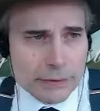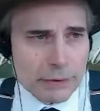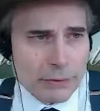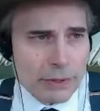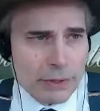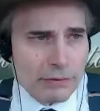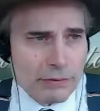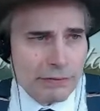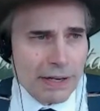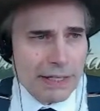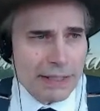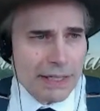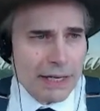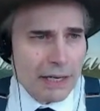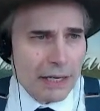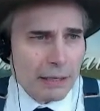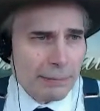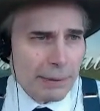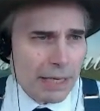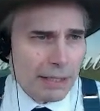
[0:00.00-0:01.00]
We find
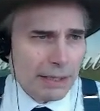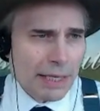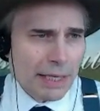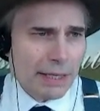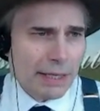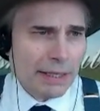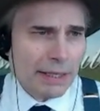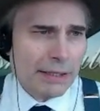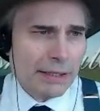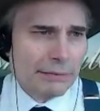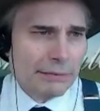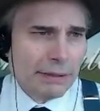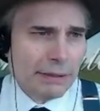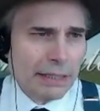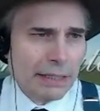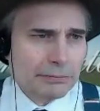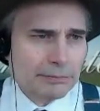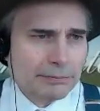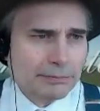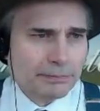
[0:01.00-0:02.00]
out about that later
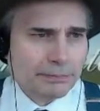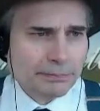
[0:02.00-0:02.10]
on.